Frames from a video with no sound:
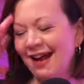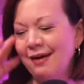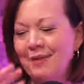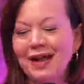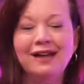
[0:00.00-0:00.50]

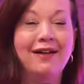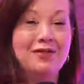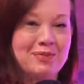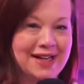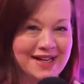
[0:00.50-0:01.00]
Um, I
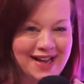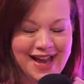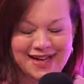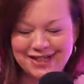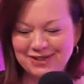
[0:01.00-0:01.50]
loved being a
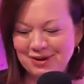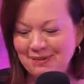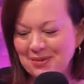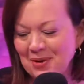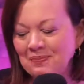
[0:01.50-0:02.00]
candy
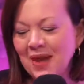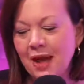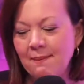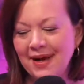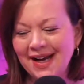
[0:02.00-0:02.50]
striper,
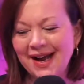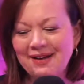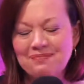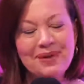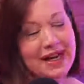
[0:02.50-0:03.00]
but
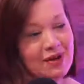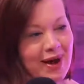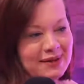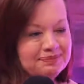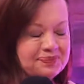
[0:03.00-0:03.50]
um, but
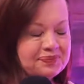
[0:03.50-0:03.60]
anyway,